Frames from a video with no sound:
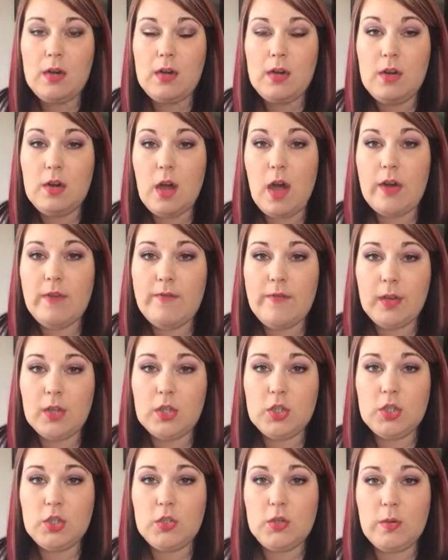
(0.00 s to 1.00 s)

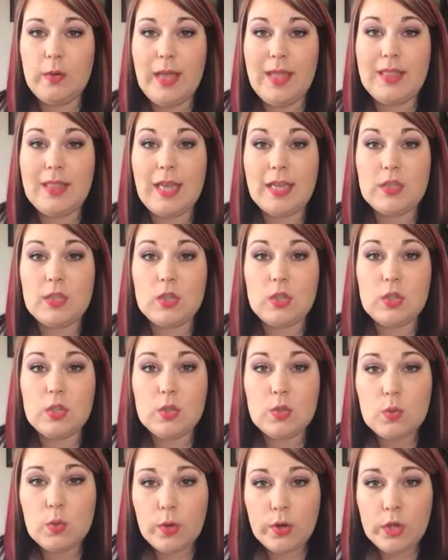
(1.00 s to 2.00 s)
non-functional, and that
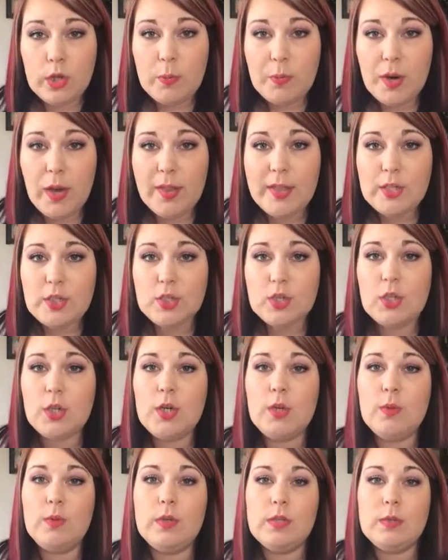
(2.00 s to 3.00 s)
snore you probably just
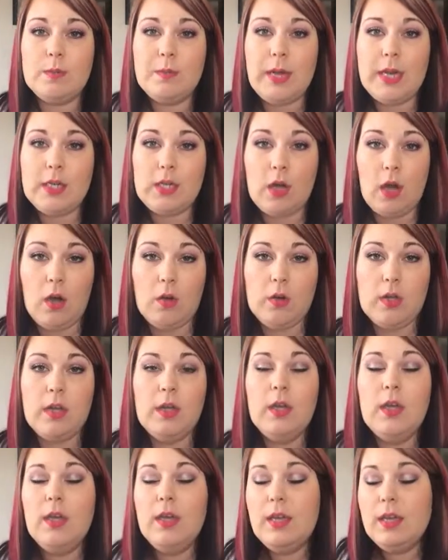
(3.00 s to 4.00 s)
heard was my dog.
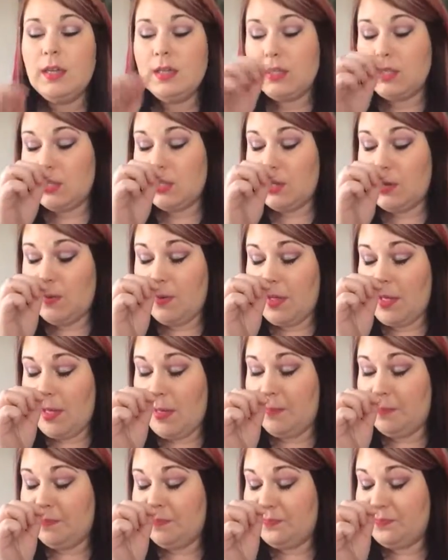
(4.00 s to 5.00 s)
So,
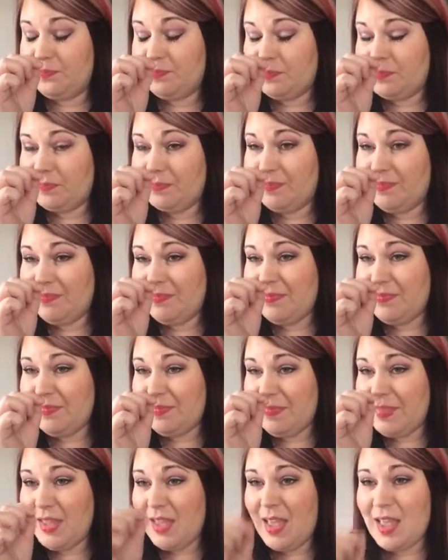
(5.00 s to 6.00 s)

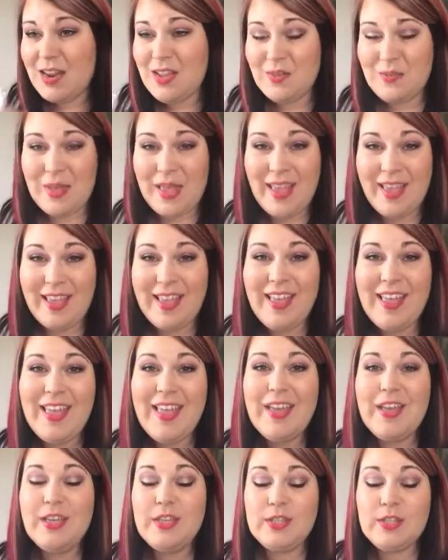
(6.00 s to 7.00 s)
anyway,
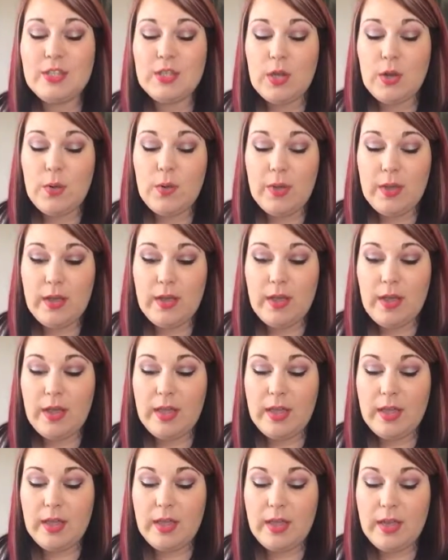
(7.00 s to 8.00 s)
so
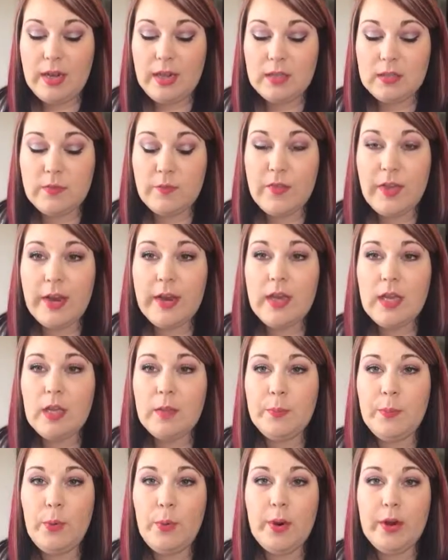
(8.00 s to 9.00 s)
it is very
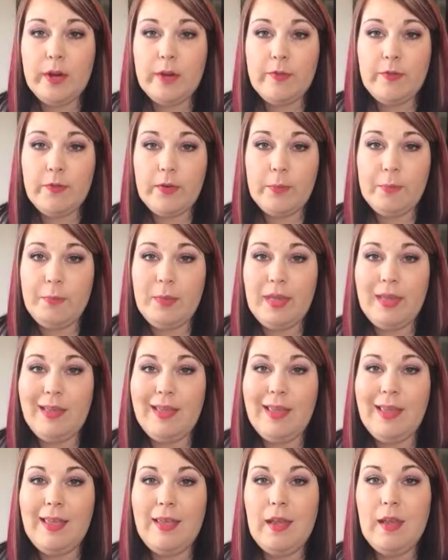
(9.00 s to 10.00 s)
important for
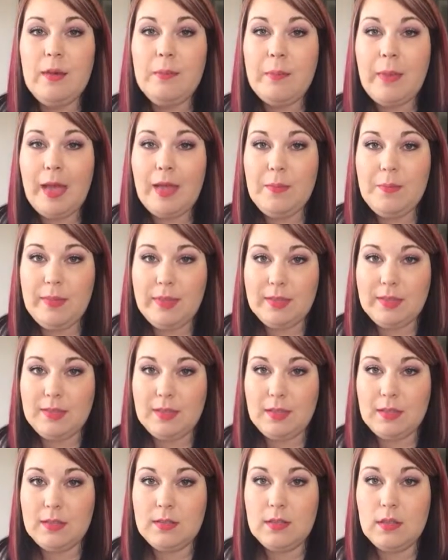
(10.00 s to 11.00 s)
me in my
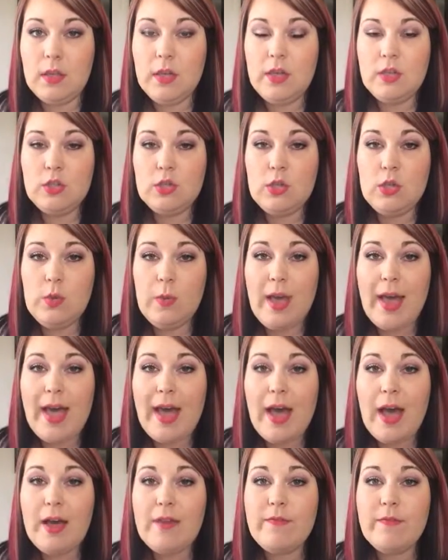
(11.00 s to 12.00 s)
business to
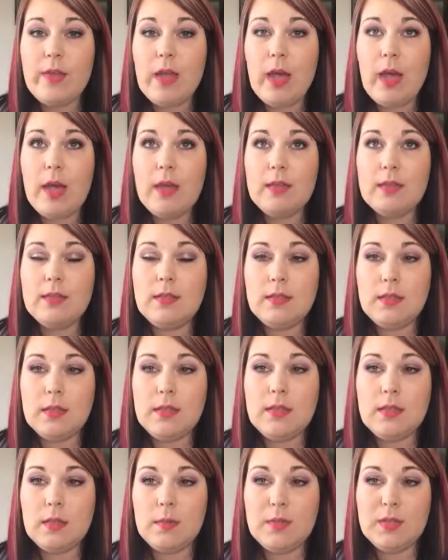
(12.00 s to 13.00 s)
have
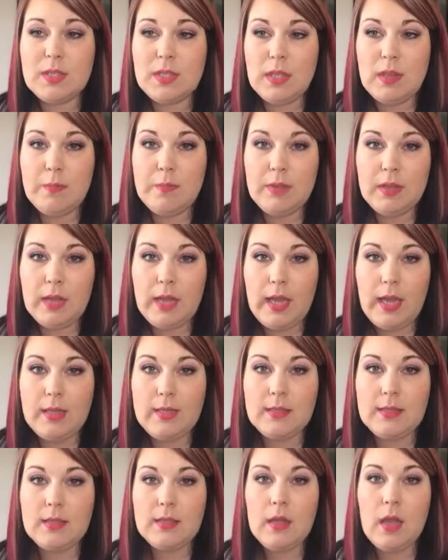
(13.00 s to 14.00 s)
systems in
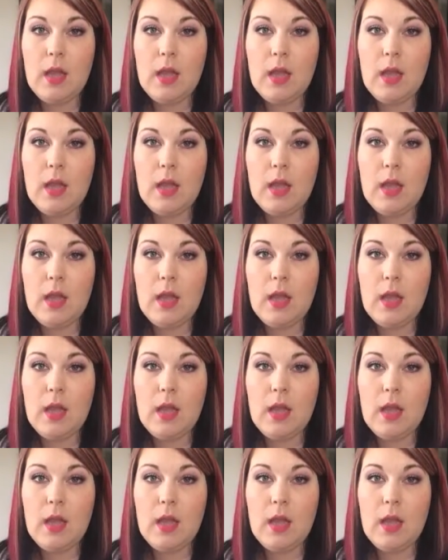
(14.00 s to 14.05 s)
place